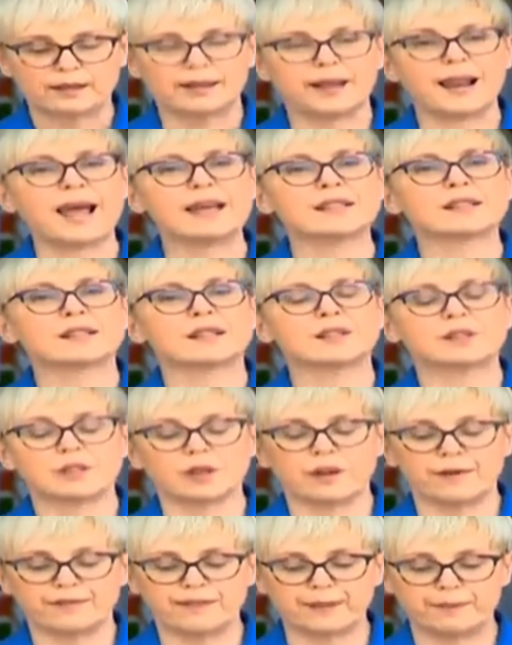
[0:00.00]
the
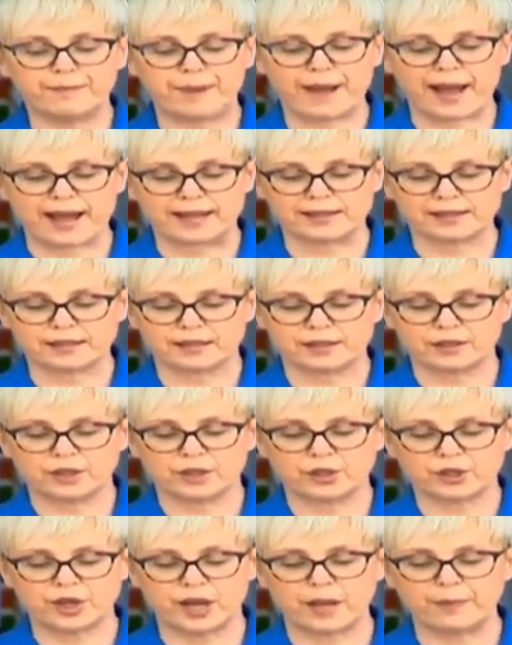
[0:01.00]
lessons of the
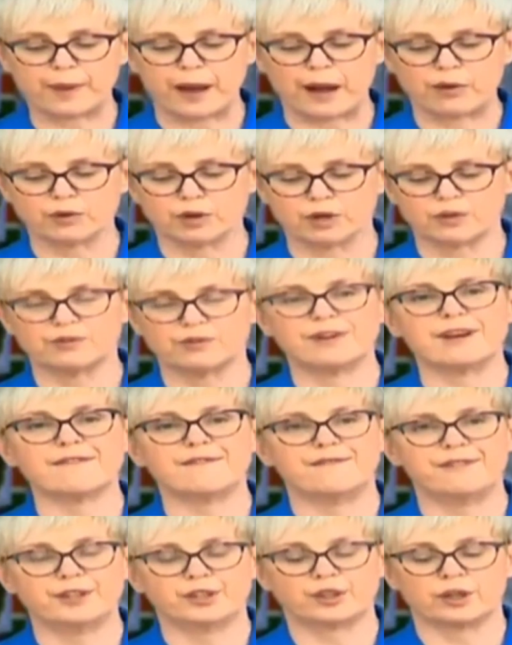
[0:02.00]
past shape our
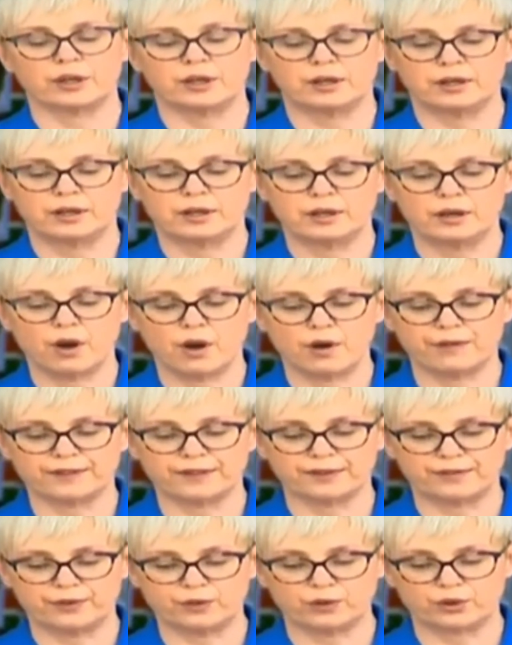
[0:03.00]
vision
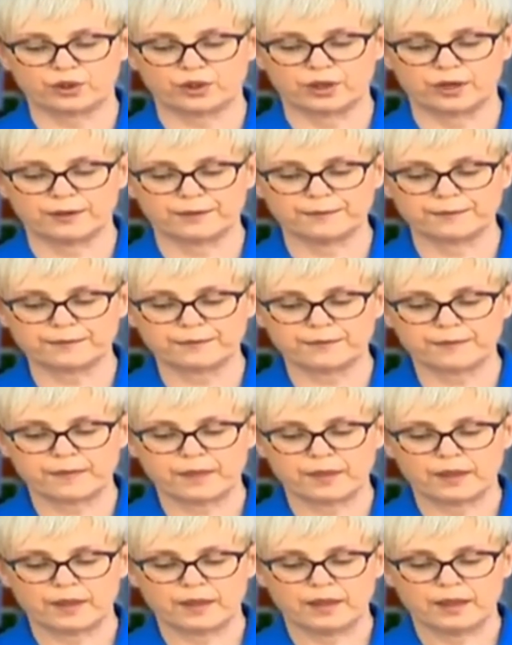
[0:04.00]
of the future.
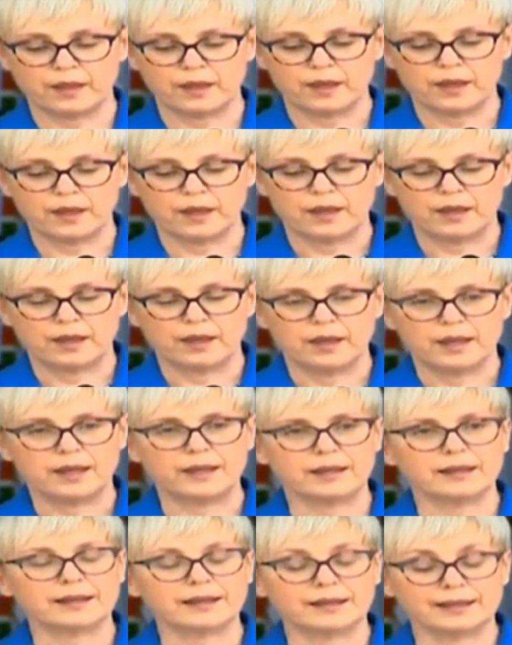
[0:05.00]

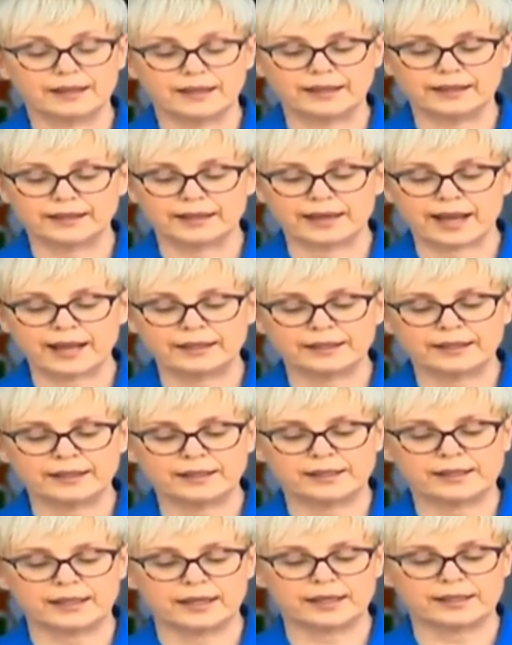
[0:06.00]
In the
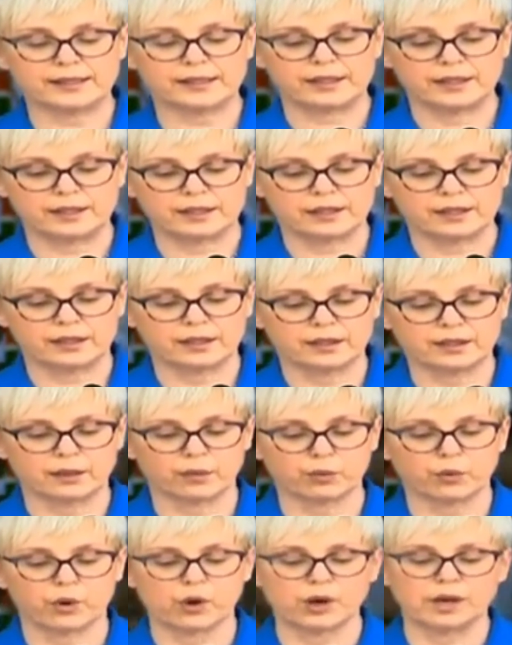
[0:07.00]
1960s,
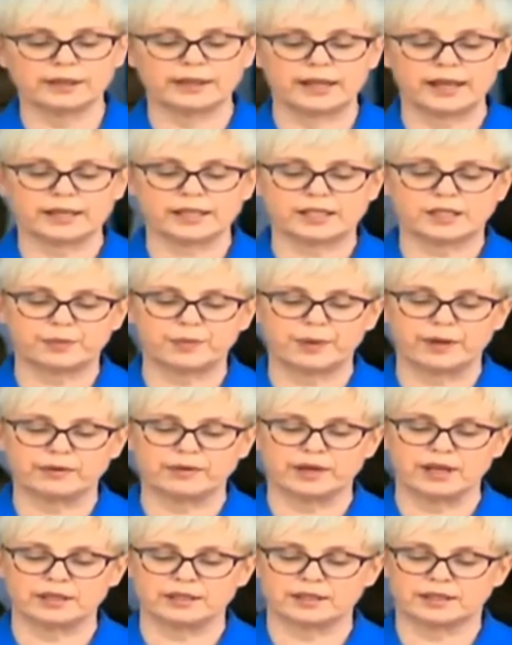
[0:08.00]
the world
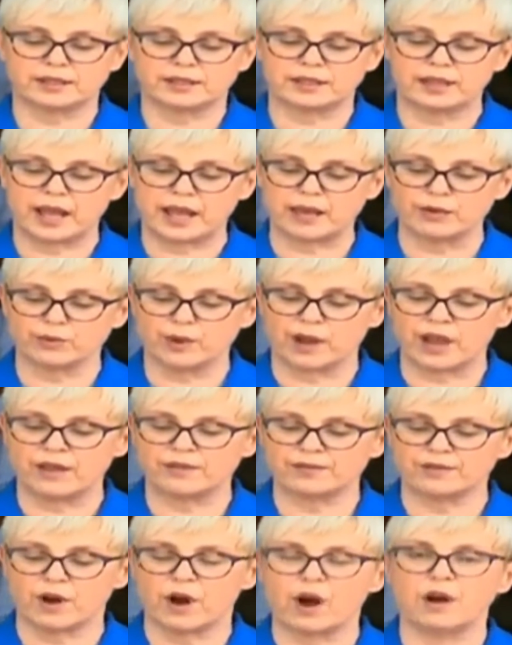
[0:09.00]
experienced a
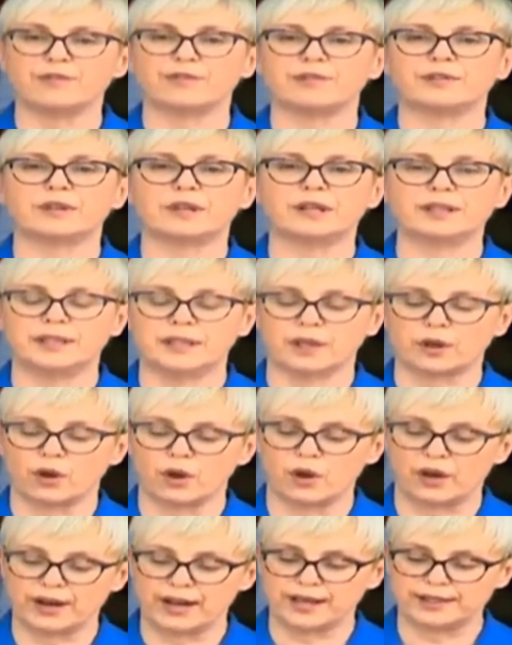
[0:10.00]
wave of
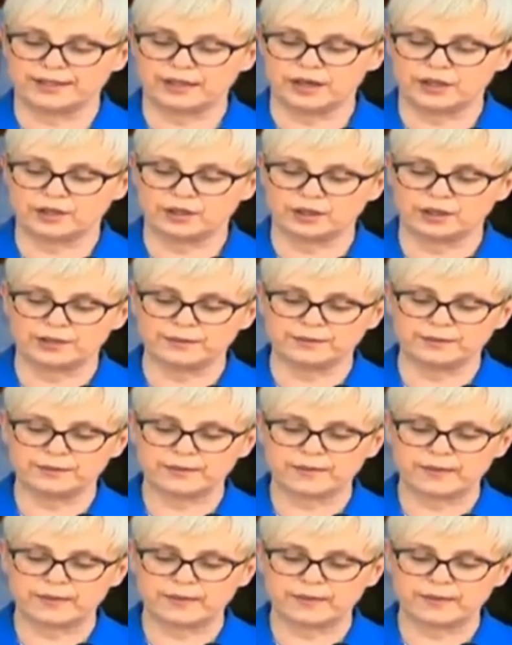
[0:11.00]
decolonization.